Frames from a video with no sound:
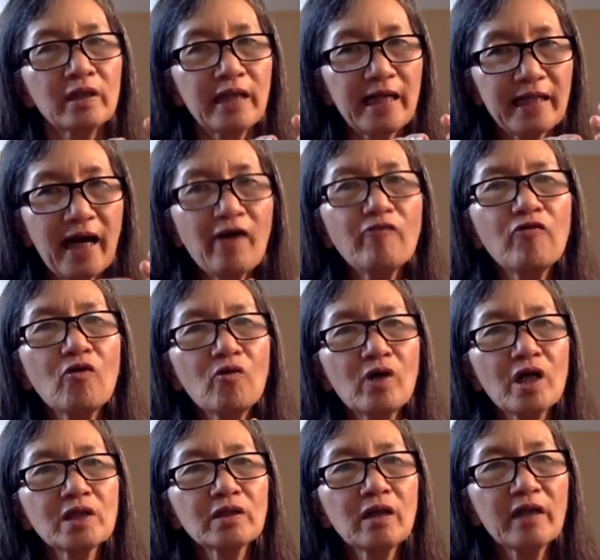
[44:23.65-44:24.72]
that I
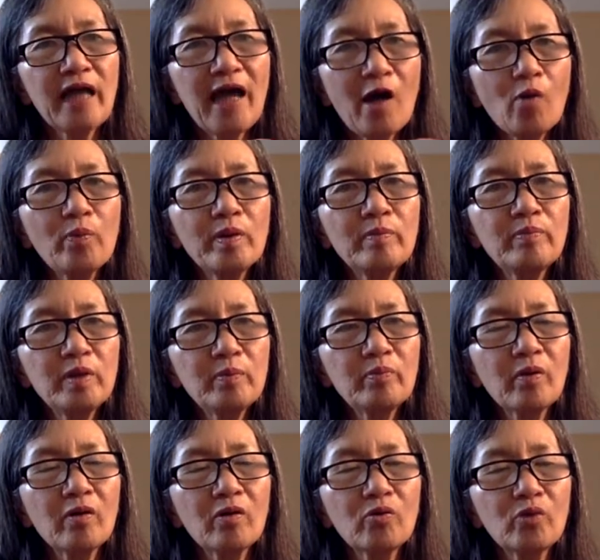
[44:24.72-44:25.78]
focus on helping
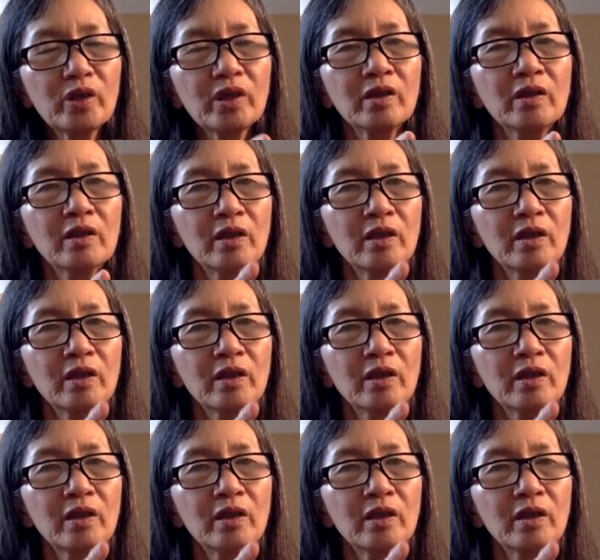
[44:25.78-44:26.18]
people with